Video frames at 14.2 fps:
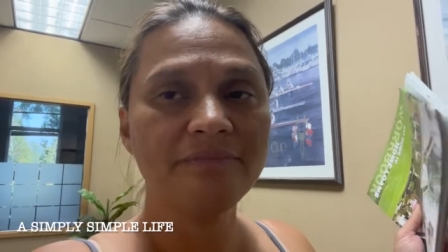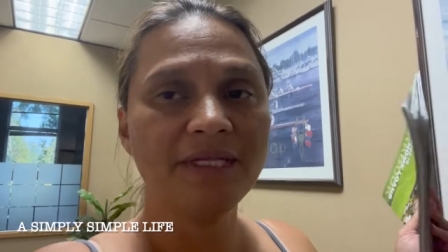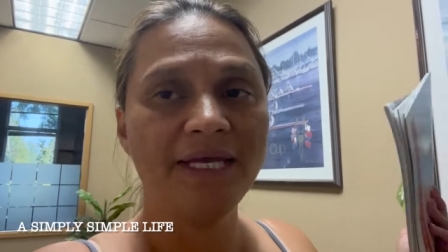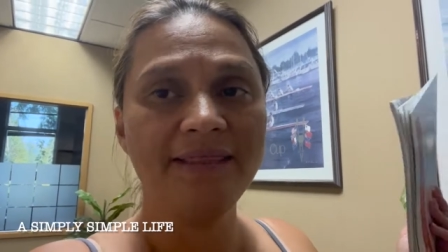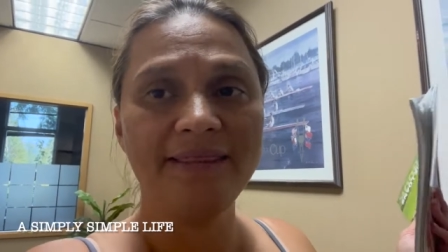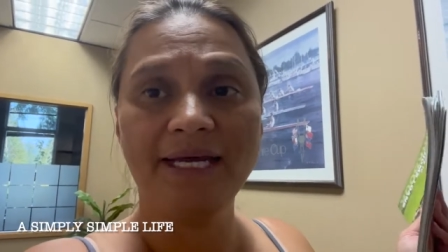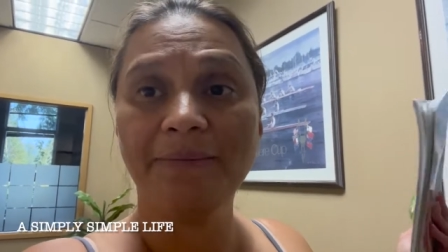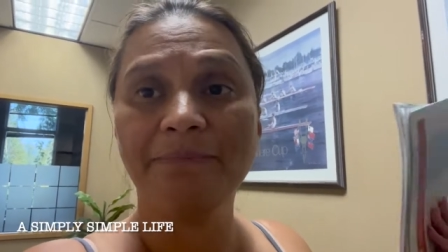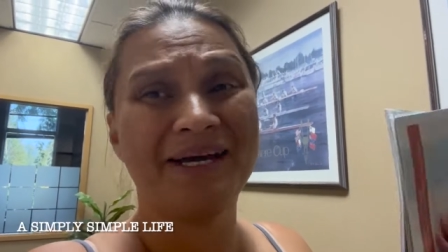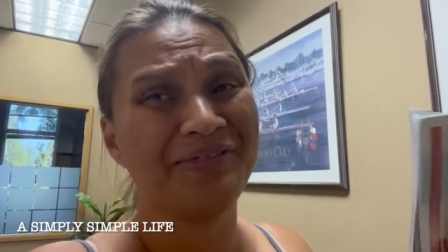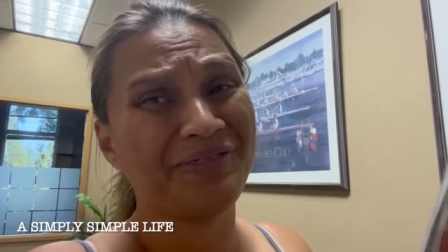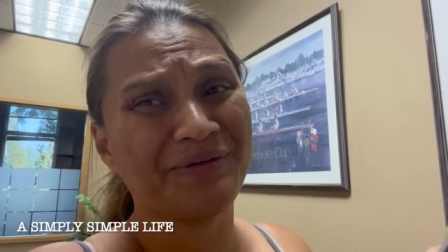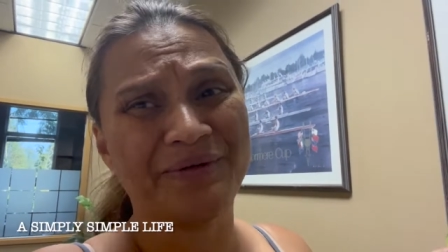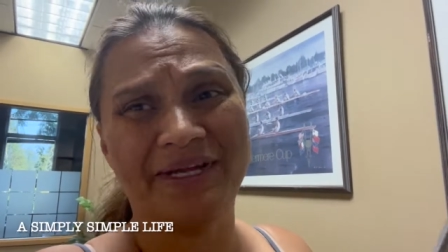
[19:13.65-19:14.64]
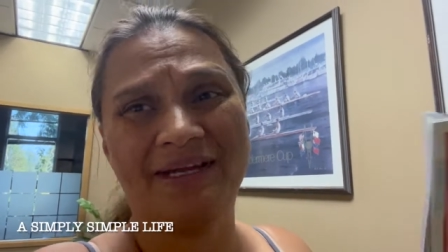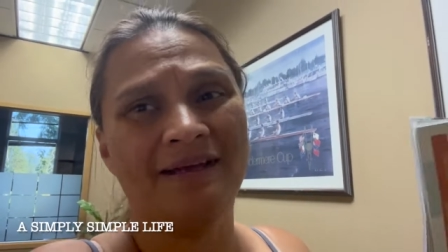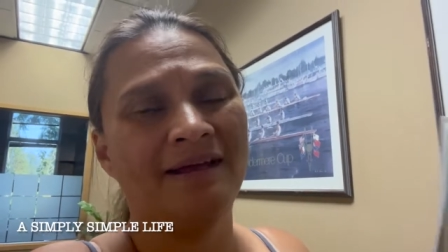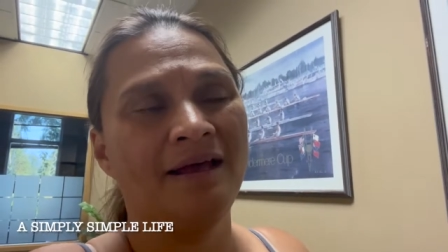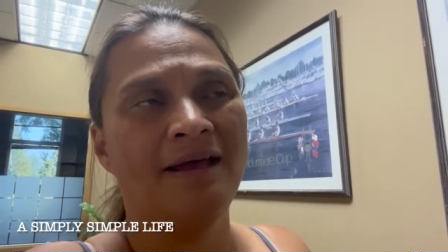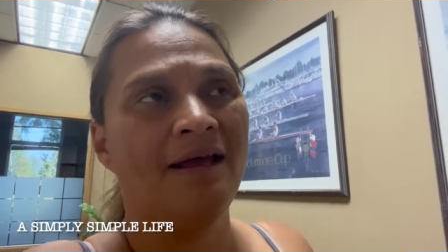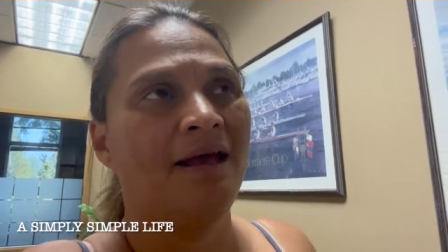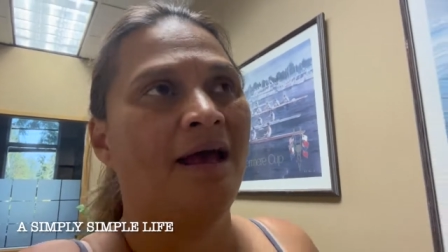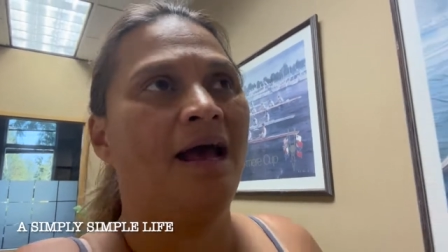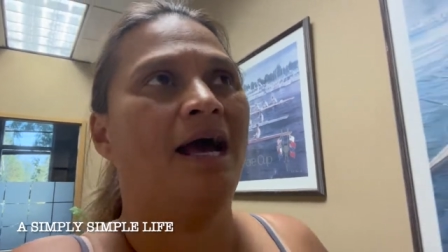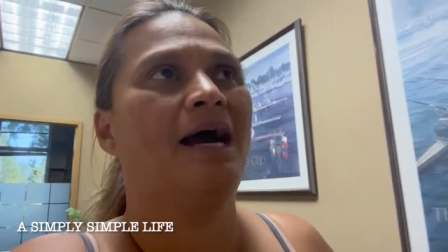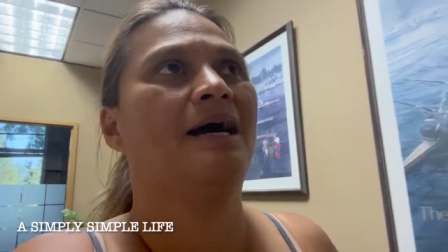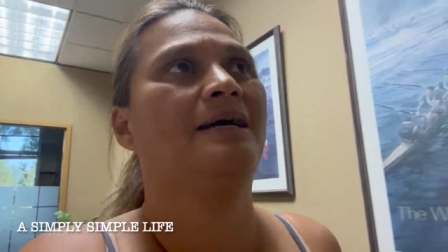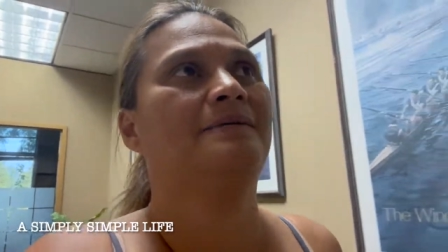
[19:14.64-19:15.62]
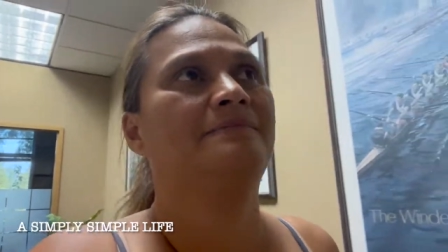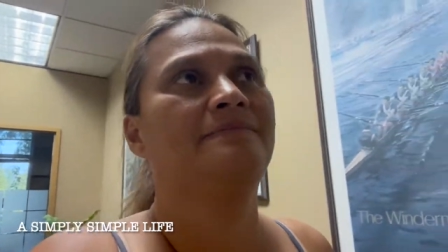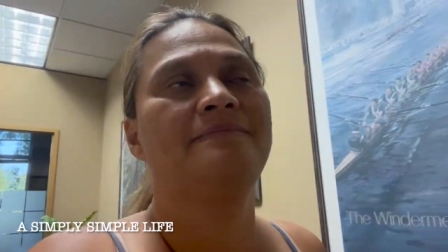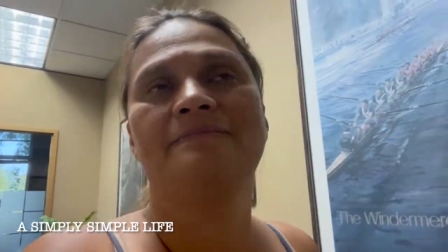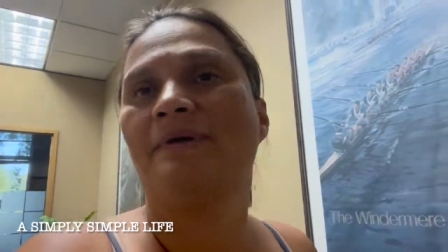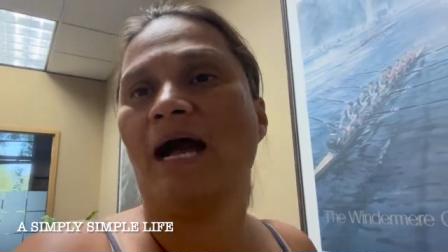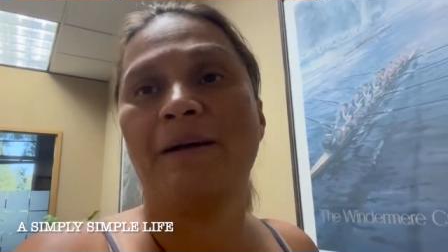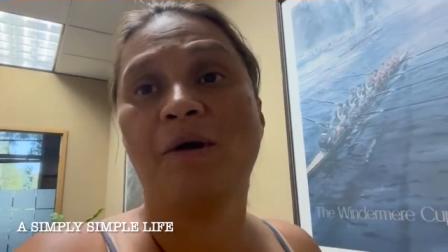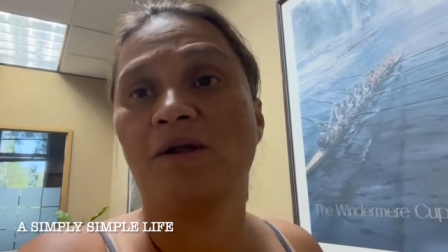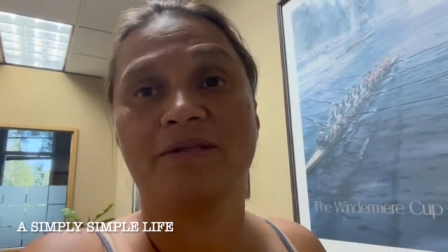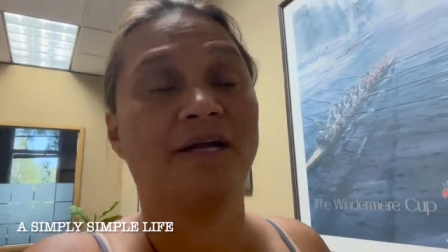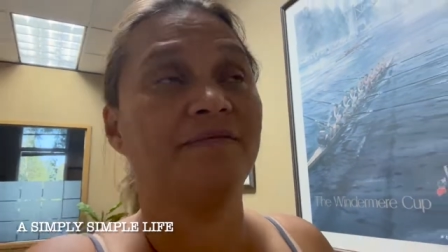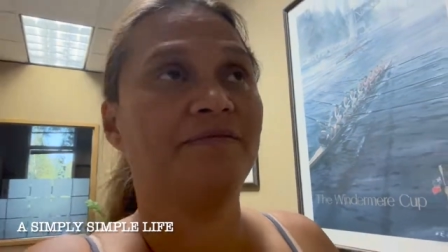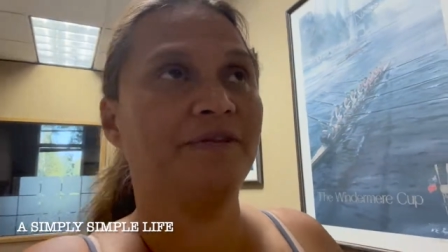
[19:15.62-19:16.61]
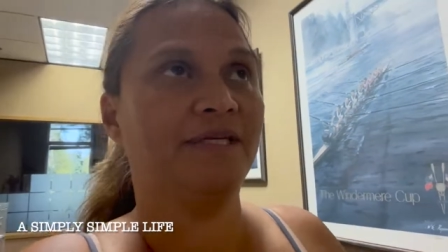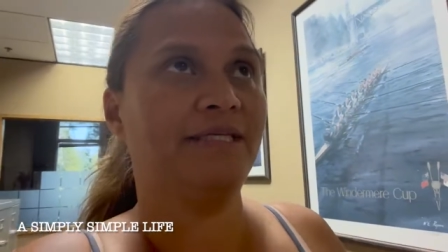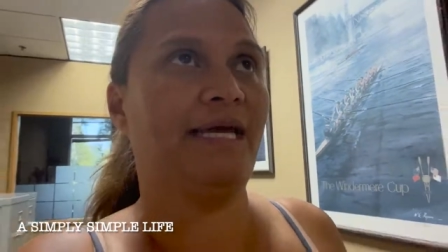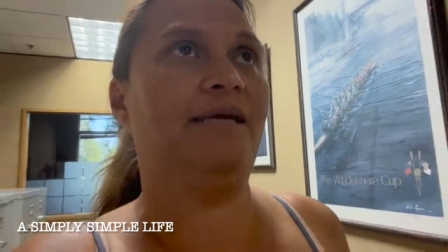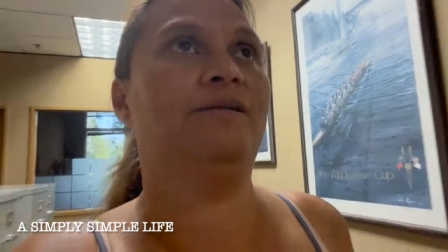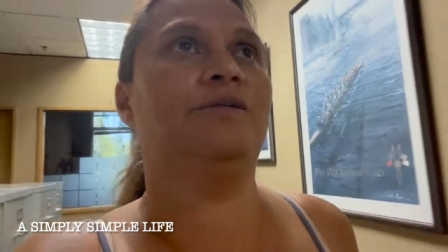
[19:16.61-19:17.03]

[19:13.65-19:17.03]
And then by three, um, I'm all done for the day.